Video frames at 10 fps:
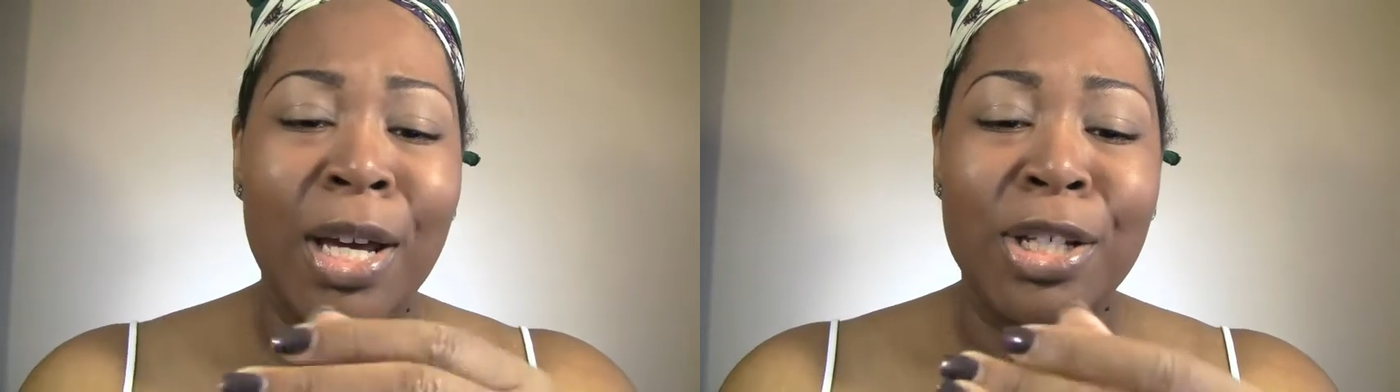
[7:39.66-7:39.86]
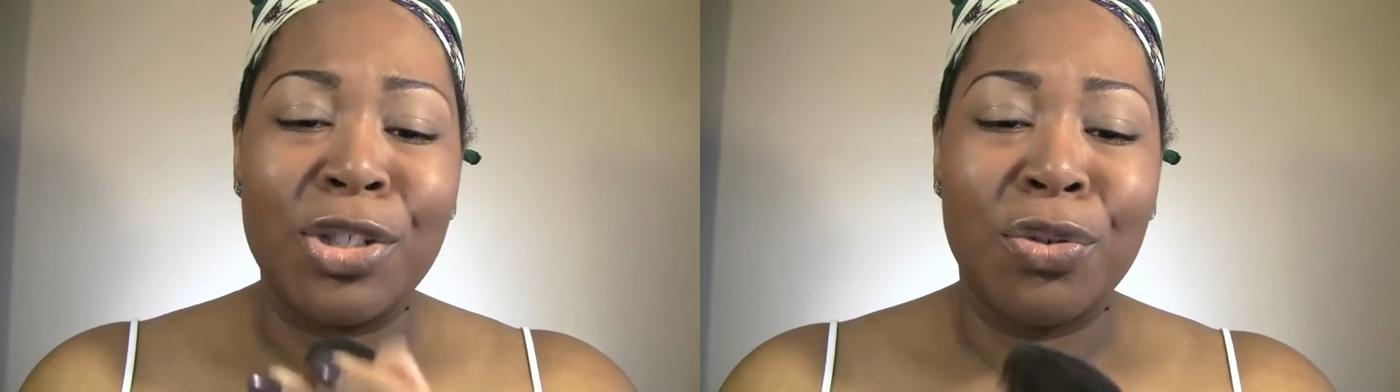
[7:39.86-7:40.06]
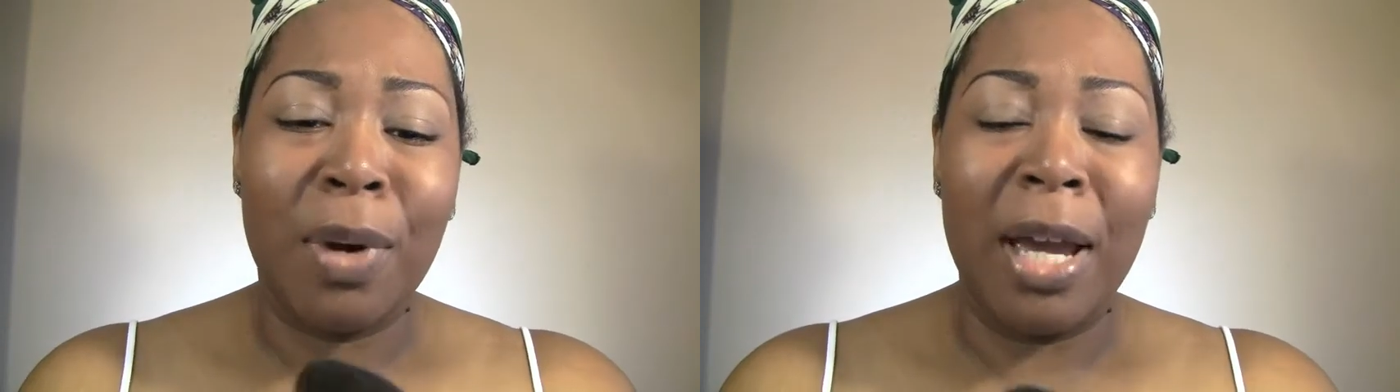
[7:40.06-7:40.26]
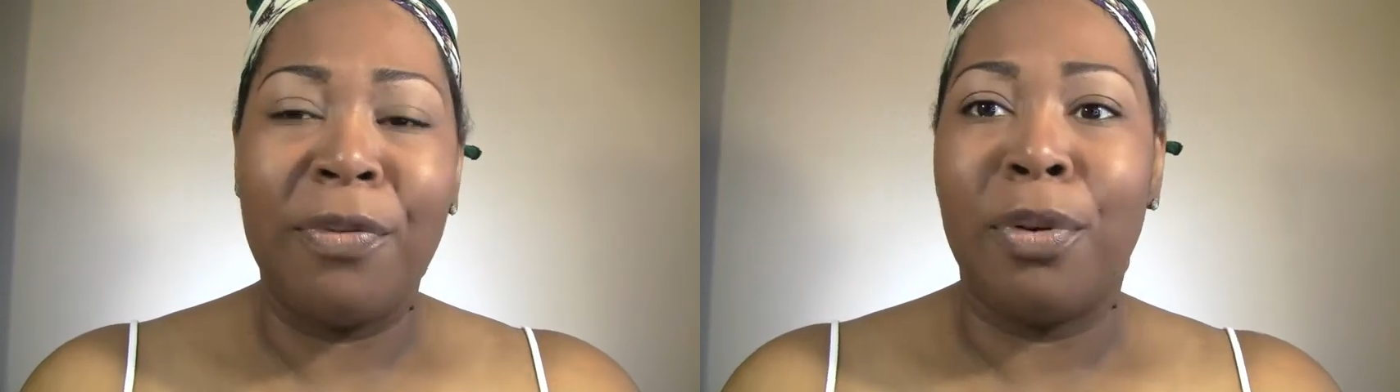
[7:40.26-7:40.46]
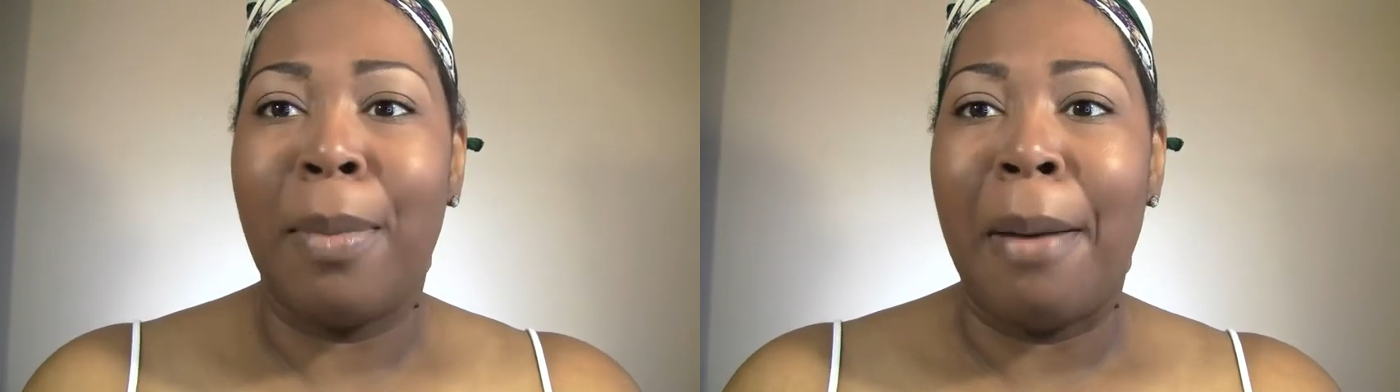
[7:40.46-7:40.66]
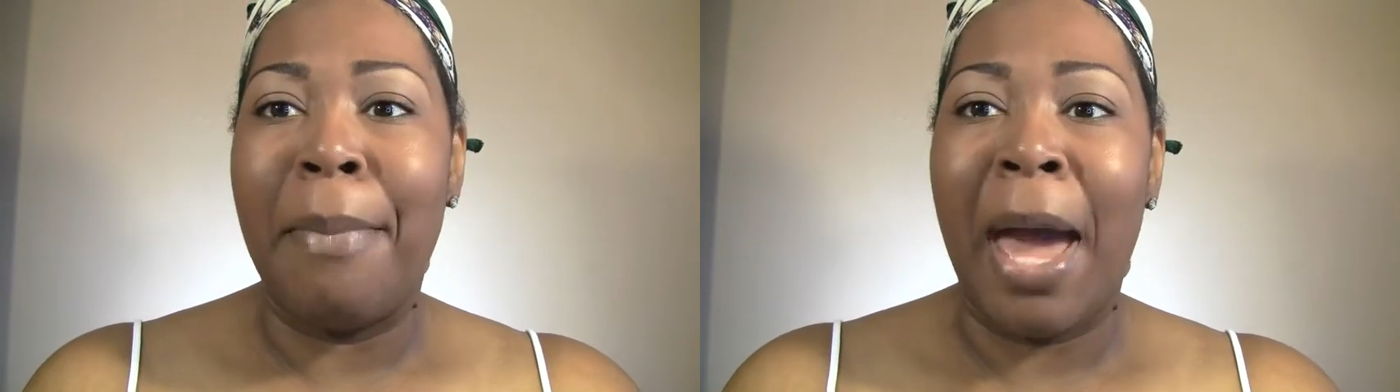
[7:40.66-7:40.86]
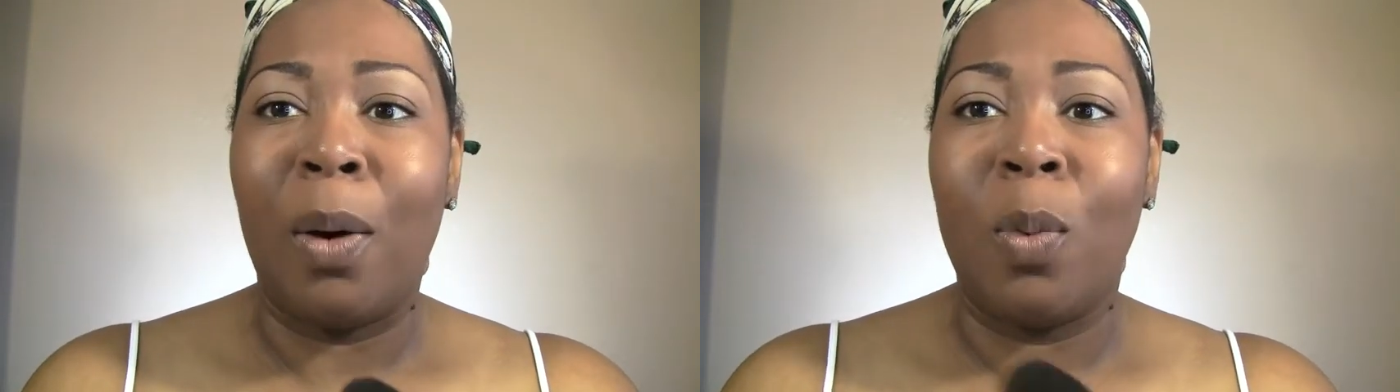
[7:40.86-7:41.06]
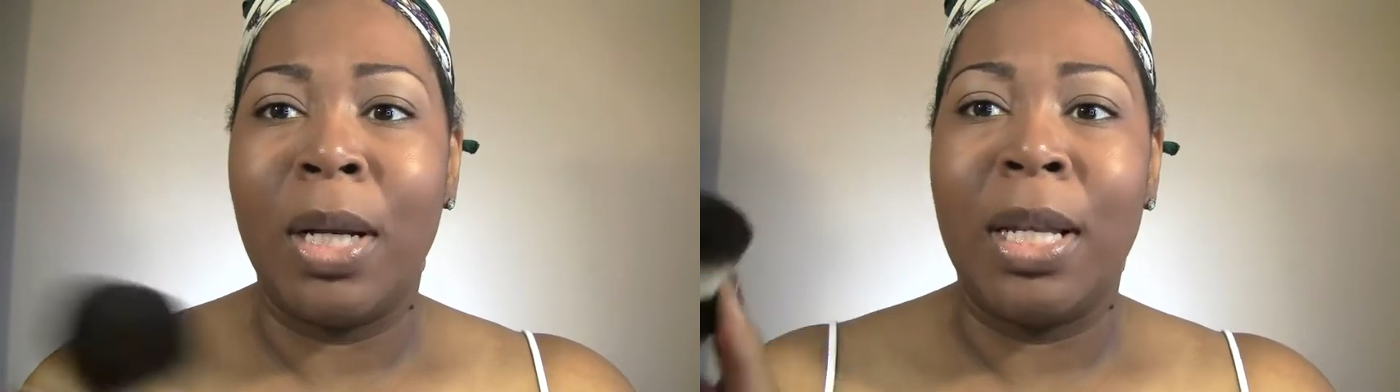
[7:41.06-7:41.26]
stray from my
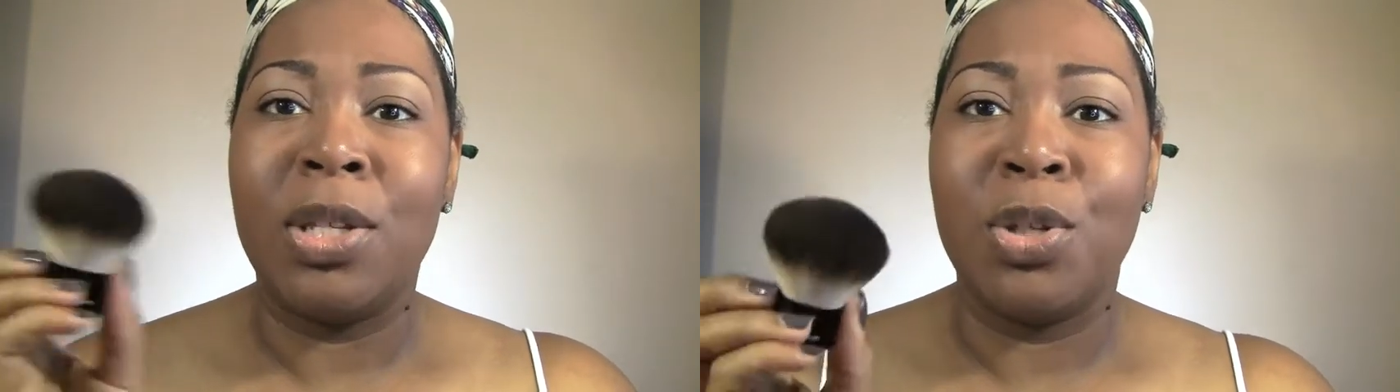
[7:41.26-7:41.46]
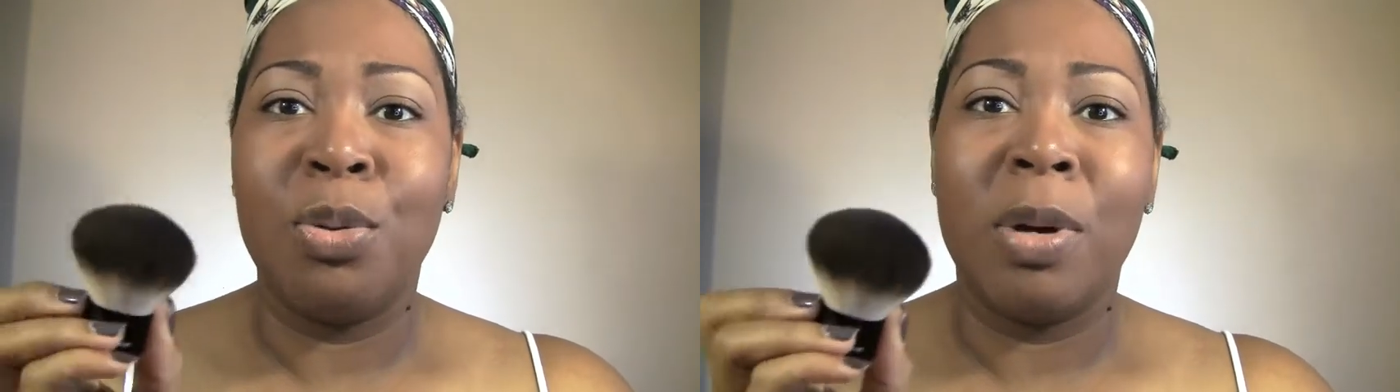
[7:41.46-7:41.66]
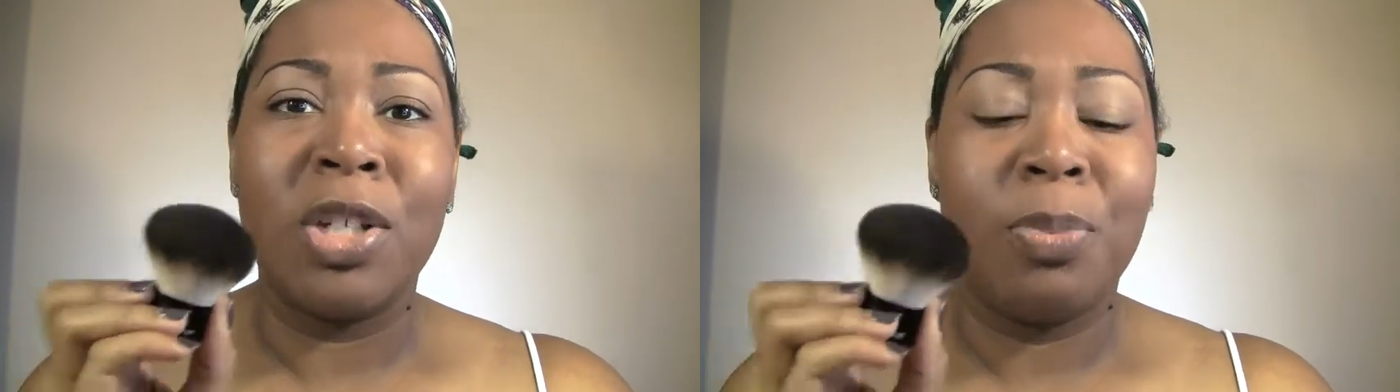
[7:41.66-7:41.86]
MAC 182 brush,